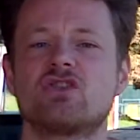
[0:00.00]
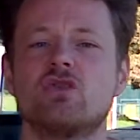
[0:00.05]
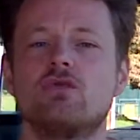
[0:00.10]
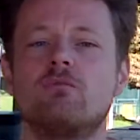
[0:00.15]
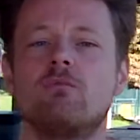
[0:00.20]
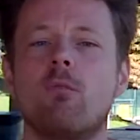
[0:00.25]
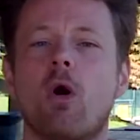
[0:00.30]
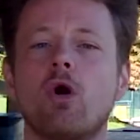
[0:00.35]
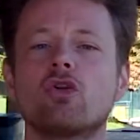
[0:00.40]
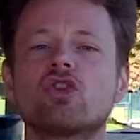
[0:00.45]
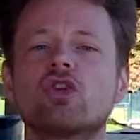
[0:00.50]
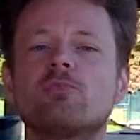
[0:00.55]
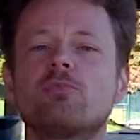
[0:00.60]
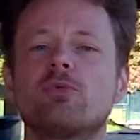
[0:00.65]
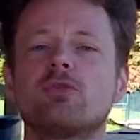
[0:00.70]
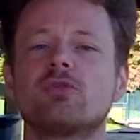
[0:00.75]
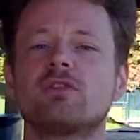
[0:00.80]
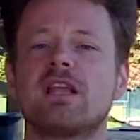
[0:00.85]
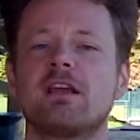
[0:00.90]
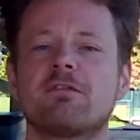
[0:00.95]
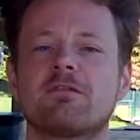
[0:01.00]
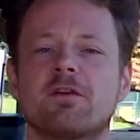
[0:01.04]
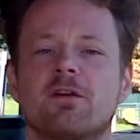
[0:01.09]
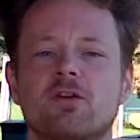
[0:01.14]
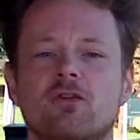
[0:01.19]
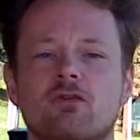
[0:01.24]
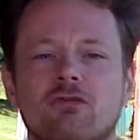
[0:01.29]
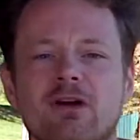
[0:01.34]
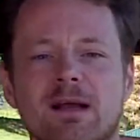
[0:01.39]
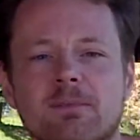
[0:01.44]
do multiple
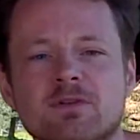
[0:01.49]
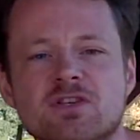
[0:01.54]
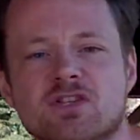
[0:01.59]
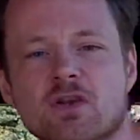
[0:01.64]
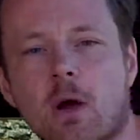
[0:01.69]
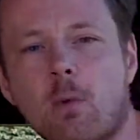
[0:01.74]
different grips.